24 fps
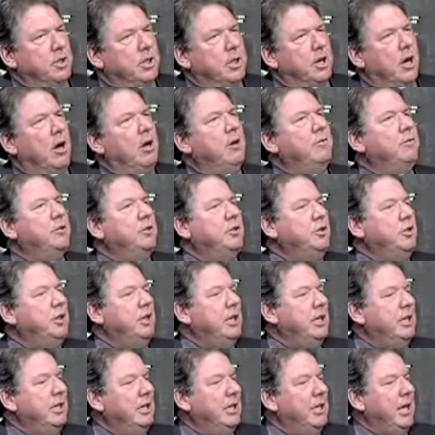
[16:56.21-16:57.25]

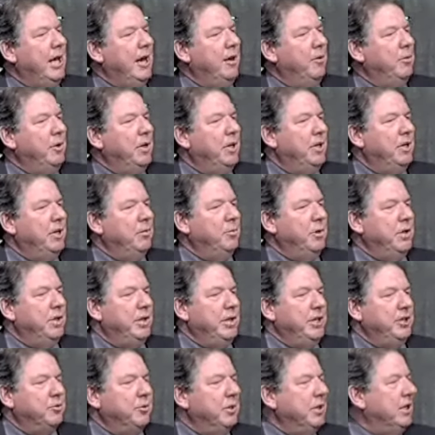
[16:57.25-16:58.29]
convoluted in that with
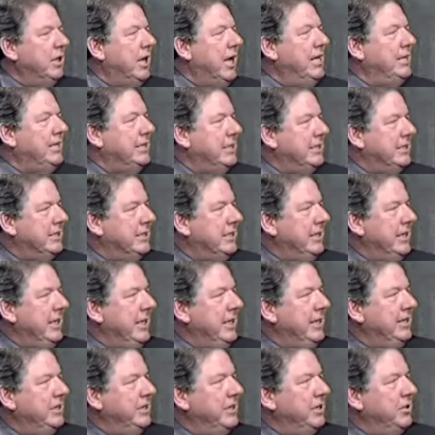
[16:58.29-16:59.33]
these
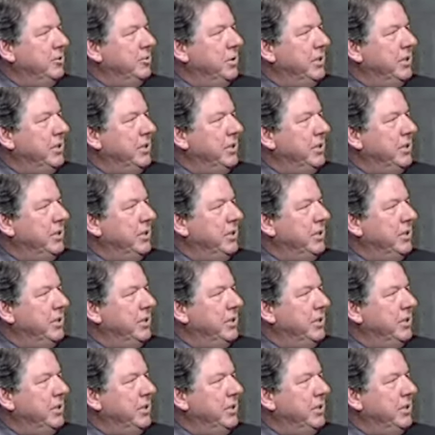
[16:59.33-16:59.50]
relicensings and